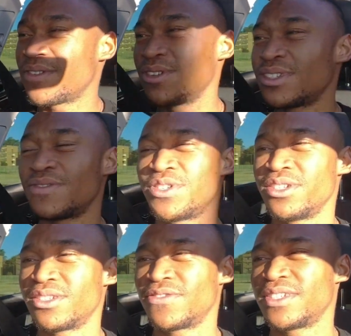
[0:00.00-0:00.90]
feels
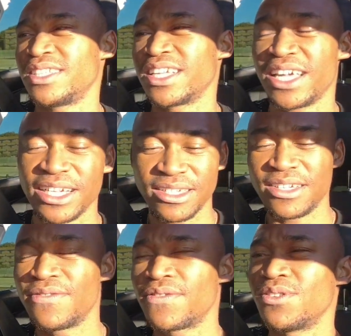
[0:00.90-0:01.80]
very
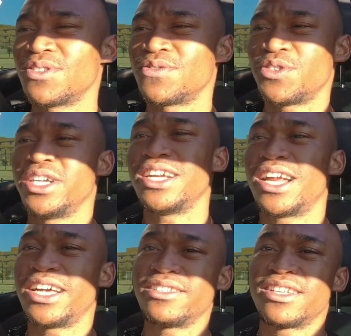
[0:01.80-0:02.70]
sophisticated, feels very
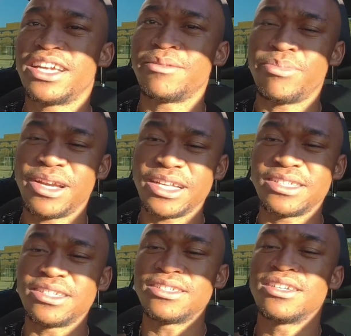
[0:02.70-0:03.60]
nice and
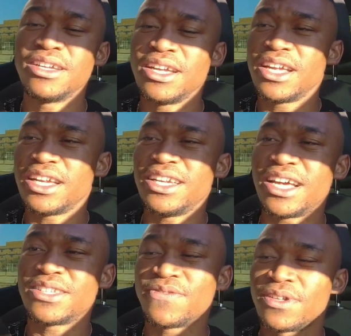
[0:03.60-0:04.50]
pleasant. It
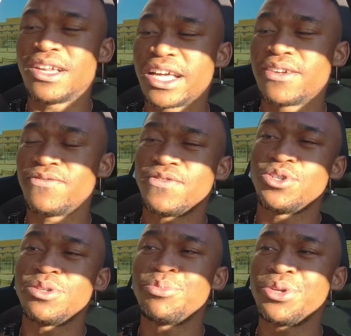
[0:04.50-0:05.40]
does feel like a
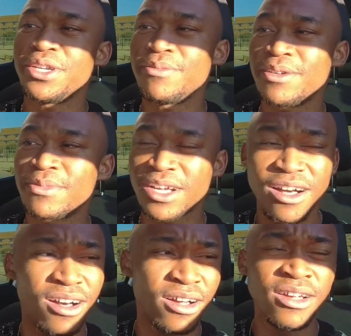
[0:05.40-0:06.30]
very premium
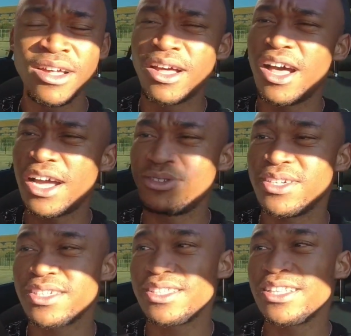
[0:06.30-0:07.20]
car. To
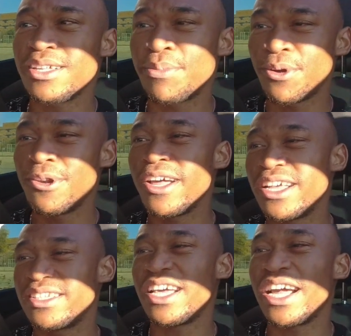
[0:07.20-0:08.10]
an extent, the Polo
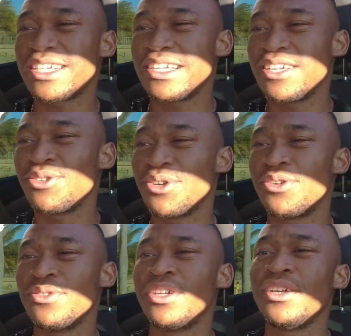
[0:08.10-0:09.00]
has actually
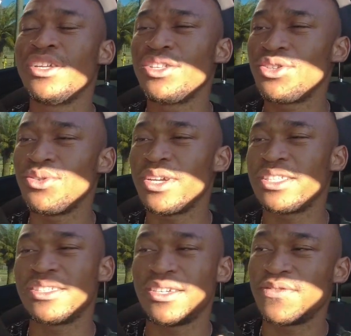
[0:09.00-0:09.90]
grown through
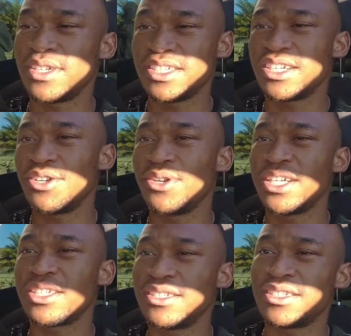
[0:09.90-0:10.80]
its different
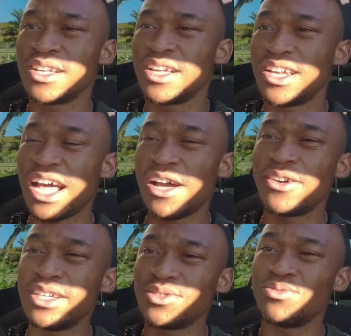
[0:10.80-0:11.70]
generations.
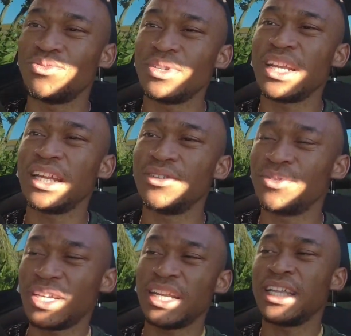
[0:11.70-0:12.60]
Now it's
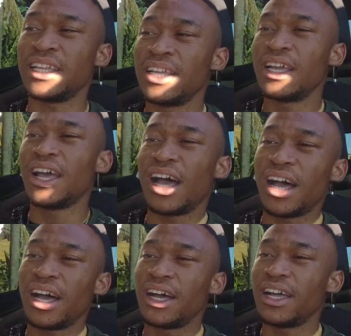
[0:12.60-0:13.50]
really
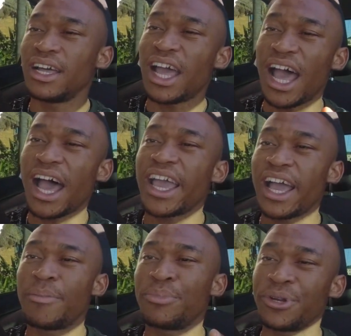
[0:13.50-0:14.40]
a high
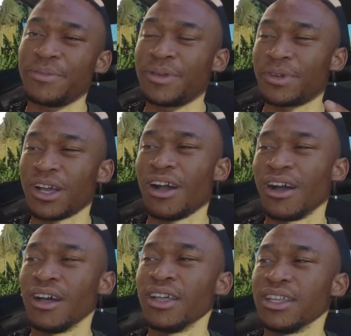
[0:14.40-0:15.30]
up premium
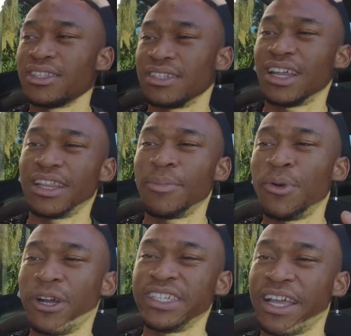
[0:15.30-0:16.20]
car. There's another
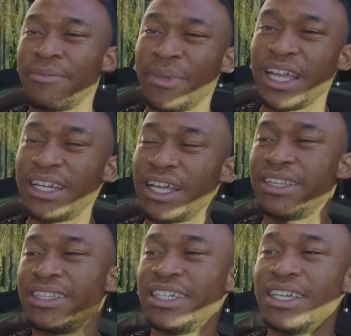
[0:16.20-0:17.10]
point I made
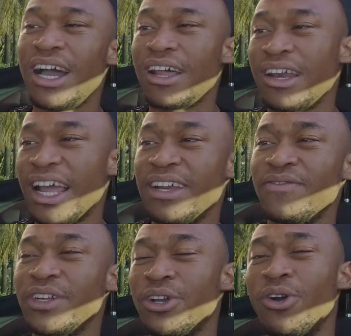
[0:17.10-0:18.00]
in the R-Line
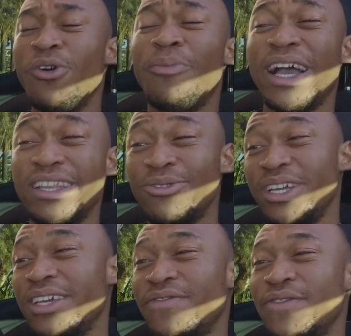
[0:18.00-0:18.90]
video. Oh, by the
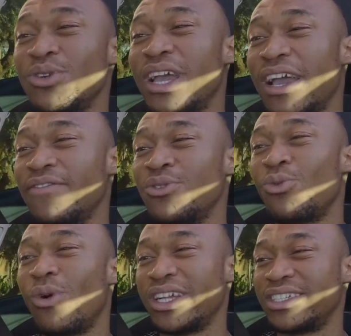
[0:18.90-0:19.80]
way, if you
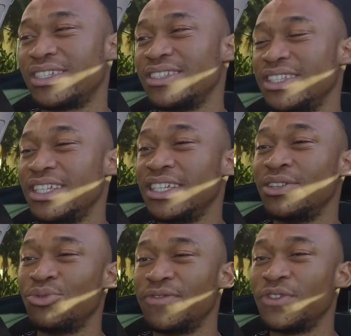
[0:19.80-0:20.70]
haven't watched
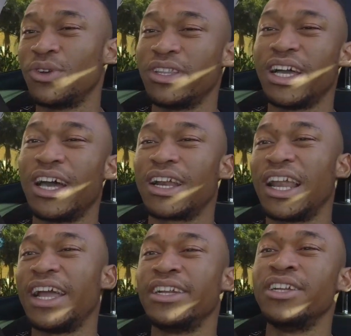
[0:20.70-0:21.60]
the review on the
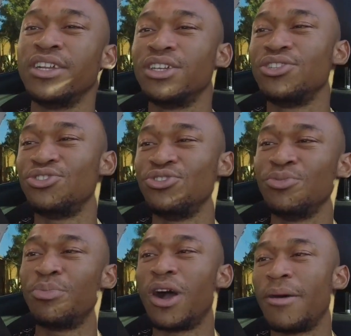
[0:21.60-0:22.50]
R-Line,
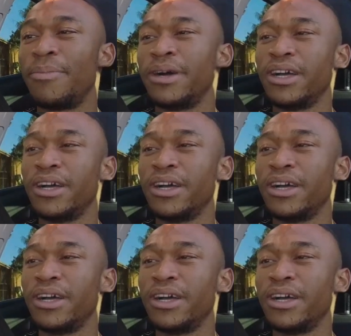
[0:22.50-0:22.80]
do pop